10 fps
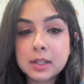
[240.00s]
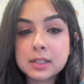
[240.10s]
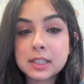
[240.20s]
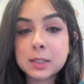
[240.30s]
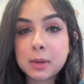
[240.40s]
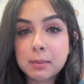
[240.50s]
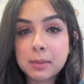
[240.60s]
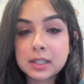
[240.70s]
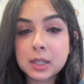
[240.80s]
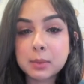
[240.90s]
months
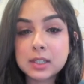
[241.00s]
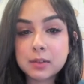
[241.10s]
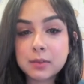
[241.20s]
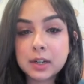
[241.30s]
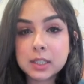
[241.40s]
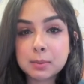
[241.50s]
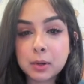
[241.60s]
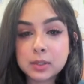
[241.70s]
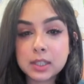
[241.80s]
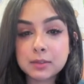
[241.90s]
experimenting with different
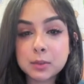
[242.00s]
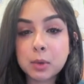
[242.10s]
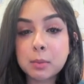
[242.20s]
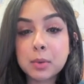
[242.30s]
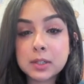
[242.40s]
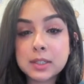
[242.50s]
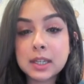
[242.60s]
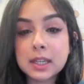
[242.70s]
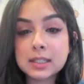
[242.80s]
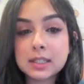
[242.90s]
explosives while
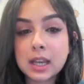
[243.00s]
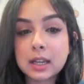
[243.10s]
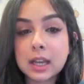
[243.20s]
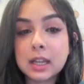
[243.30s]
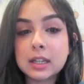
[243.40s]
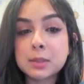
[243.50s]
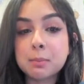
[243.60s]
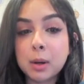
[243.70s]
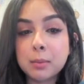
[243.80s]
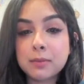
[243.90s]
plotting his attack at his
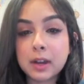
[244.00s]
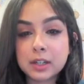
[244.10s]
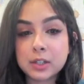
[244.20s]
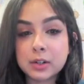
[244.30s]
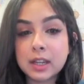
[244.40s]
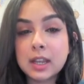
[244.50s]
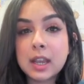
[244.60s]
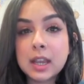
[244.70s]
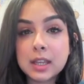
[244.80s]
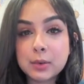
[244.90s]
bomb factory
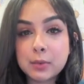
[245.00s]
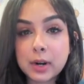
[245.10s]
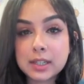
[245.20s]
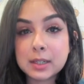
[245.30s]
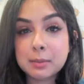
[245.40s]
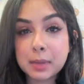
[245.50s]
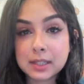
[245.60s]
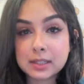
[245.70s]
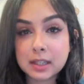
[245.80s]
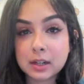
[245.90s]
in a rented
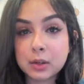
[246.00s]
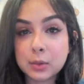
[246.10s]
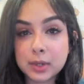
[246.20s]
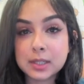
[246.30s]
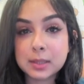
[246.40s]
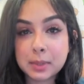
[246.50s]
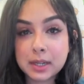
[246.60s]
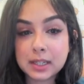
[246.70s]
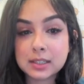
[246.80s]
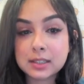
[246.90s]
bedsit, according to
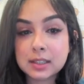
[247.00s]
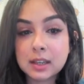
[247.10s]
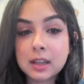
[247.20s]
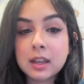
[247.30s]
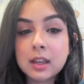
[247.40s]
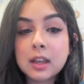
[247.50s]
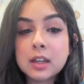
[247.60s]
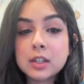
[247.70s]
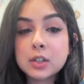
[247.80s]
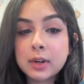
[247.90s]
police.
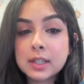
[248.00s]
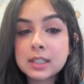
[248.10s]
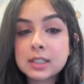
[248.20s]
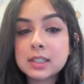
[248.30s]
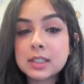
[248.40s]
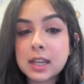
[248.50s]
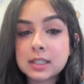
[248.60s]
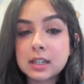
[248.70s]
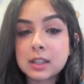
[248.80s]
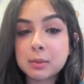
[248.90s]
Traces
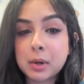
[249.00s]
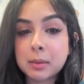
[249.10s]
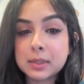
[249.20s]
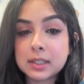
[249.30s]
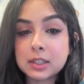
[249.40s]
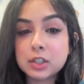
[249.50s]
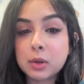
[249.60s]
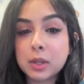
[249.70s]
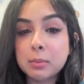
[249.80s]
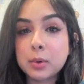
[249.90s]
detected at the premises
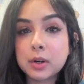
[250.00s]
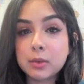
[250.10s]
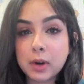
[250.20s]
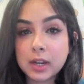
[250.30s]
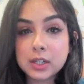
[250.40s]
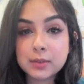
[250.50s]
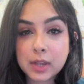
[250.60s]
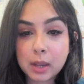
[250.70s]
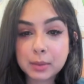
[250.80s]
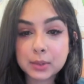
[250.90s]
show he bought a range of
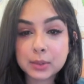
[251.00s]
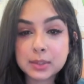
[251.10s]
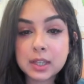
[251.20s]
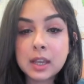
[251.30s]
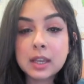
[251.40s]
chemicals